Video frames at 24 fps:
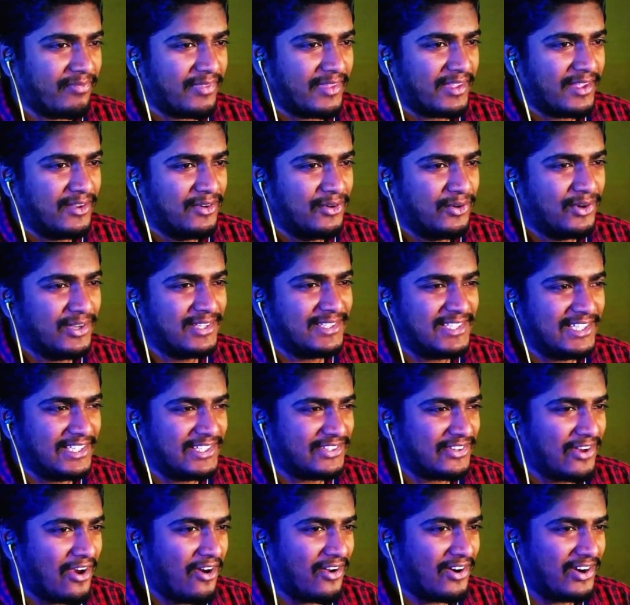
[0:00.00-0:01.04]
who is this
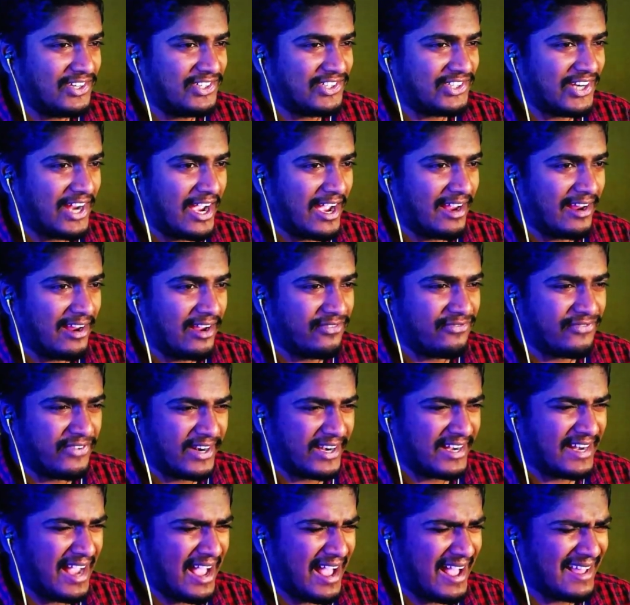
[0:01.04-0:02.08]
orange guy i
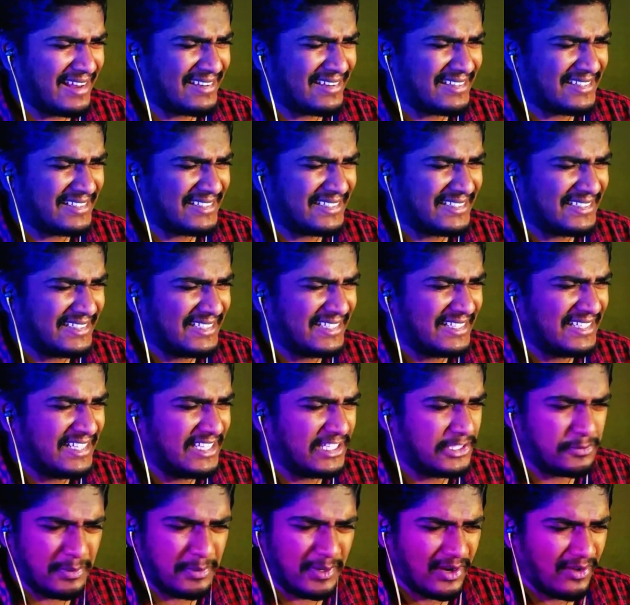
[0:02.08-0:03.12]
forgot
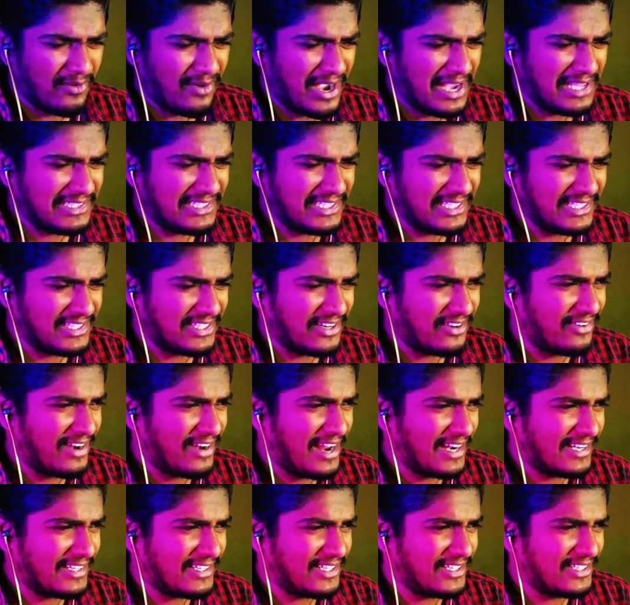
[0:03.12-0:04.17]
it's been a while since I
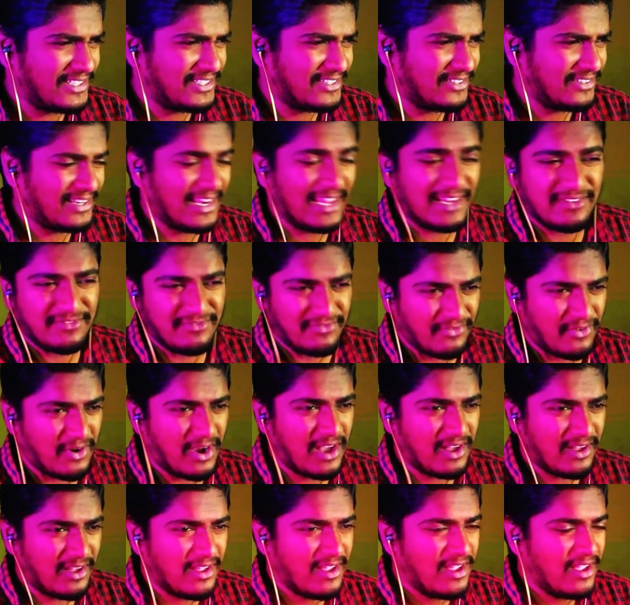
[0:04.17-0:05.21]
reacted to, like, mm,
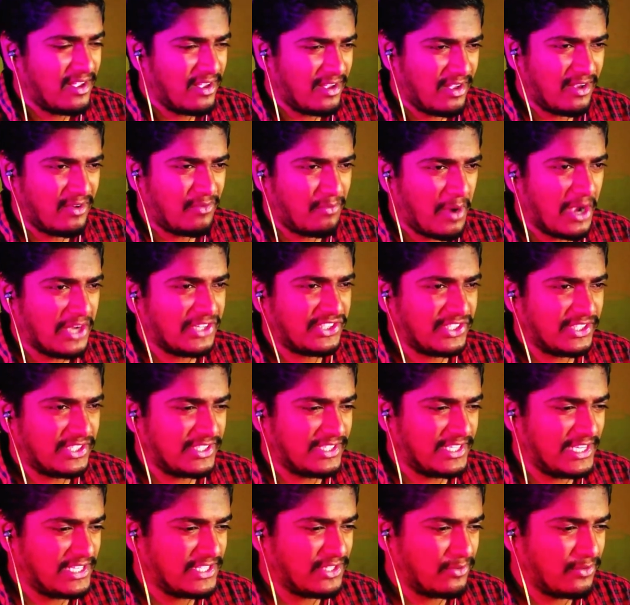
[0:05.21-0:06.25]
uh, watched the season